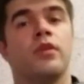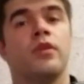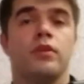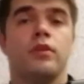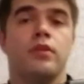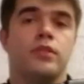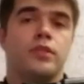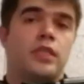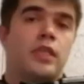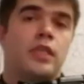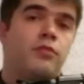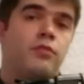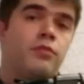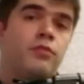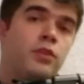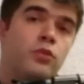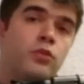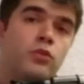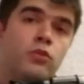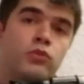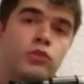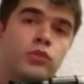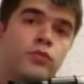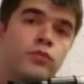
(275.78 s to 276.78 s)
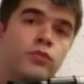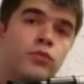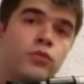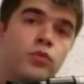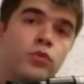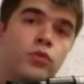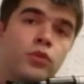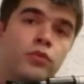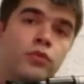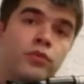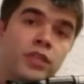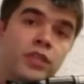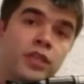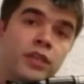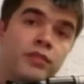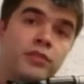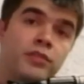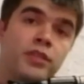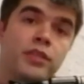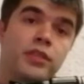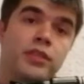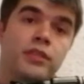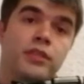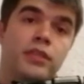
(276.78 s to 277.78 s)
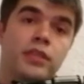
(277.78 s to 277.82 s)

Same thing goes for the left hand.